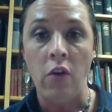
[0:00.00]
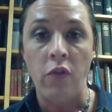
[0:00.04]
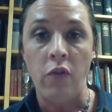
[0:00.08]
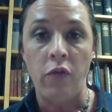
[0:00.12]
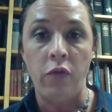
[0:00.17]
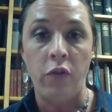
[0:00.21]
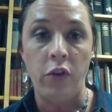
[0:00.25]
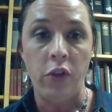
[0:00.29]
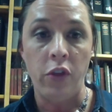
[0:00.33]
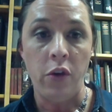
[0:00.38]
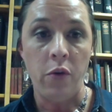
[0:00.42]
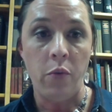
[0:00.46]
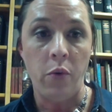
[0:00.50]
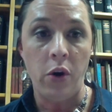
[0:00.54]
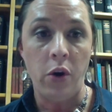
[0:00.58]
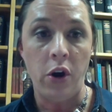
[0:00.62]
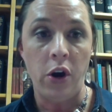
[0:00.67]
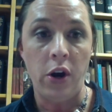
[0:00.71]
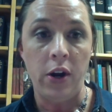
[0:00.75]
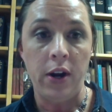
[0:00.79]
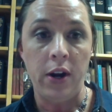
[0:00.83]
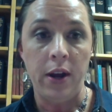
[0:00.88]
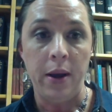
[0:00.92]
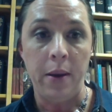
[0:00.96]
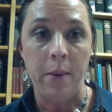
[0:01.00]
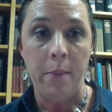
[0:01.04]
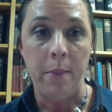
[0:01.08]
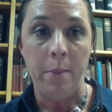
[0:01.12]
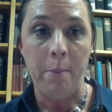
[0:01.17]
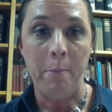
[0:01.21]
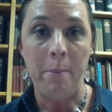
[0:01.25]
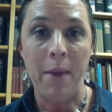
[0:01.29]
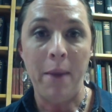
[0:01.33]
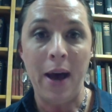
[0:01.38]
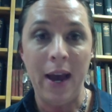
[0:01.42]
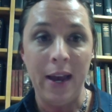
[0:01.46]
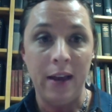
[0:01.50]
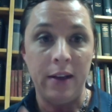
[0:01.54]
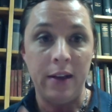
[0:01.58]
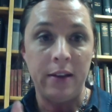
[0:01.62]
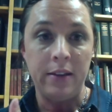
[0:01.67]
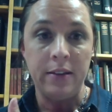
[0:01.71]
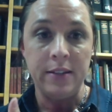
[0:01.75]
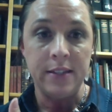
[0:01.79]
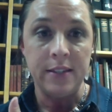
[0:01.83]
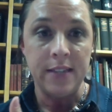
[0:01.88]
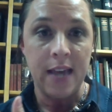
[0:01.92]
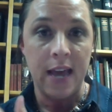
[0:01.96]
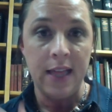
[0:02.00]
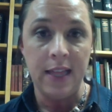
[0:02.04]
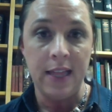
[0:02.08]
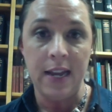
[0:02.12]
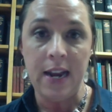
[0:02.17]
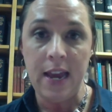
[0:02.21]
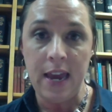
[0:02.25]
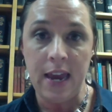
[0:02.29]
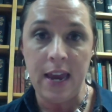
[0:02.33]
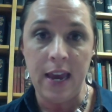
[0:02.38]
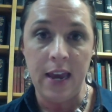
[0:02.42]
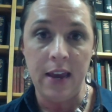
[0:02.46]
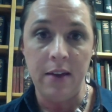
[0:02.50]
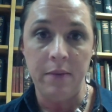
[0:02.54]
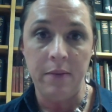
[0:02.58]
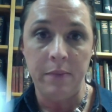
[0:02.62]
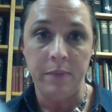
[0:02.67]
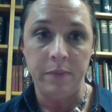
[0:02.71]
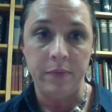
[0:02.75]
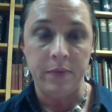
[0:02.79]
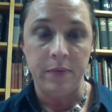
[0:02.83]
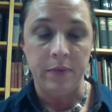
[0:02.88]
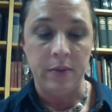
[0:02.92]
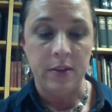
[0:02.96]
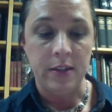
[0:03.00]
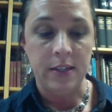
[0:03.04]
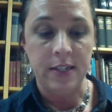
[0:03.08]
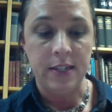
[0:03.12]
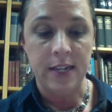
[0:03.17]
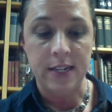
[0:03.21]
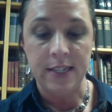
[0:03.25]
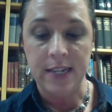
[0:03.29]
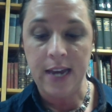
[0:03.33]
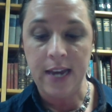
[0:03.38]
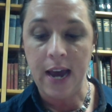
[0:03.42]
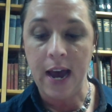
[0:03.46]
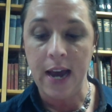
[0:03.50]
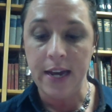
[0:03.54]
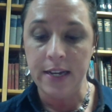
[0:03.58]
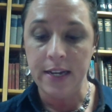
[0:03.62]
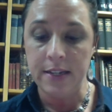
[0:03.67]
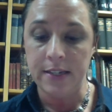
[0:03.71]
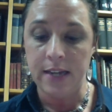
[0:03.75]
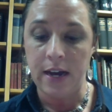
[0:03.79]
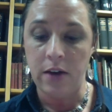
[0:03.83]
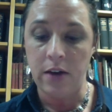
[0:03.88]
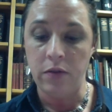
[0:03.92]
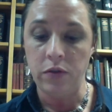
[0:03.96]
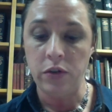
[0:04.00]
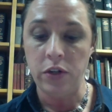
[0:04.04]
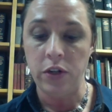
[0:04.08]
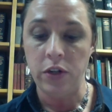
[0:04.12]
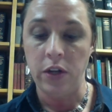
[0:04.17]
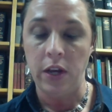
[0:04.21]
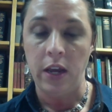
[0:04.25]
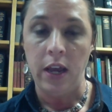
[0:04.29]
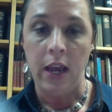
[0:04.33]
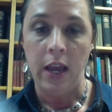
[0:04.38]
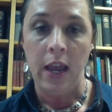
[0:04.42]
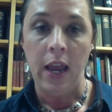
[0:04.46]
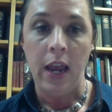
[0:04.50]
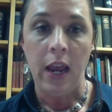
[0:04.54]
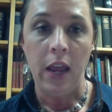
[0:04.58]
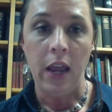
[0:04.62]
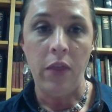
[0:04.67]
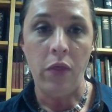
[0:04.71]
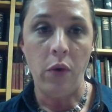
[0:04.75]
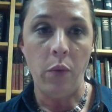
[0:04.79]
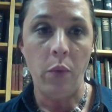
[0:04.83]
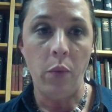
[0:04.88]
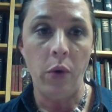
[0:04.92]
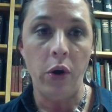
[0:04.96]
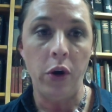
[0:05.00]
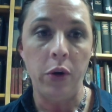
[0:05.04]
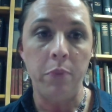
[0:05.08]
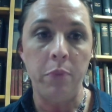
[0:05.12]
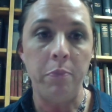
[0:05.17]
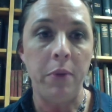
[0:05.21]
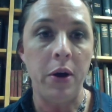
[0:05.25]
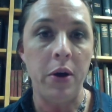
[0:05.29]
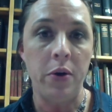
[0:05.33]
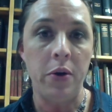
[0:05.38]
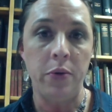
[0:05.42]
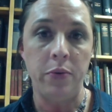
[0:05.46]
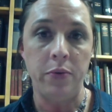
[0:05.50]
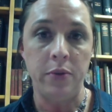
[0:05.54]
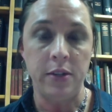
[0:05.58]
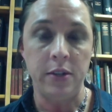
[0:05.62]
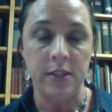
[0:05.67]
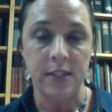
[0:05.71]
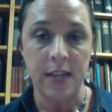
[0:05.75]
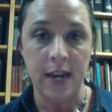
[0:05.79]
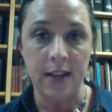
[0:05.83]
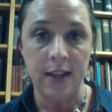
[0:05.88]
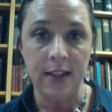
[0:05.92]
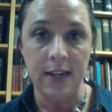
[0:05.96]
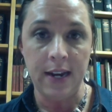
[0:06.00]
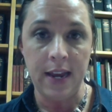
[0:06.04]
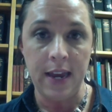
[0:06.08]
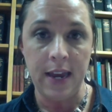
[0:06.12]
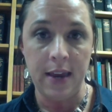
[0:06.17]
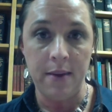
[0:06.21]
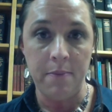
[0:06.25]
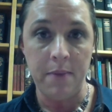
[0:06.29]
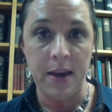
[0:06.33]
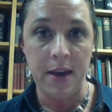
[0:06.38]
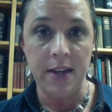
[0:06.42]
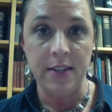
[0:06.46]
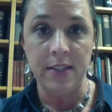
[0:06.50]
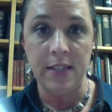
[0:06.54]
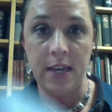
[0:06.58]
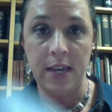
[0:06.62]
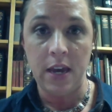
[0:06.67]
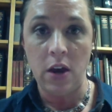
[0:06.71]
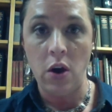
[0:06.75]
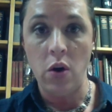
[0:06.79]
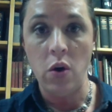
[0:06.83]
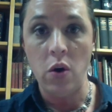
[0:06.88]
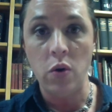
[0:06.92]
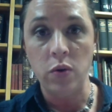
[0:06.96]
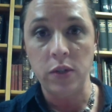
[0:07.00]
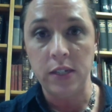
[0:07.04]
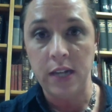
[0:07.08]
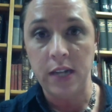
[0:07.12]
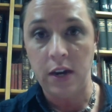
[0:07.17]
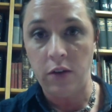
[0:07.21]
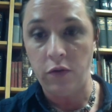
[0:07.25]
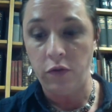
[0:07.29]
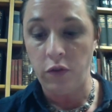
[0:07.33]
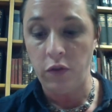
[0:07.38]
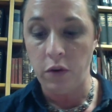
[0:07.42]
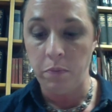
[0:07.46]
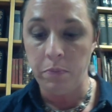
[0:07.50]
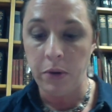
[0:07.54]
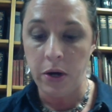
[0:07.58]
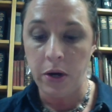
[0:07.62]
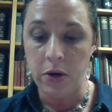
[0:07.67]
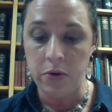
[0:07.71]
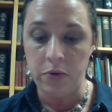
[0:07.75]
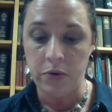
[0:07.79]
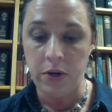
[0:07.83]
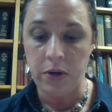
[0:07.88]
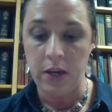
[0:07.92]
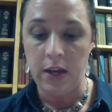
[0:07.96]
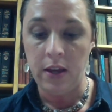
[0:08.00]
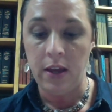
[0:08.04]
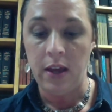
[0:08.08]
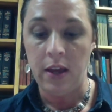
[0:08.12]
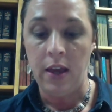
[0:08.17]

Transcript: For the word mile, silent E, says the I sound. In the word bone, silent E makes the O sound for bone.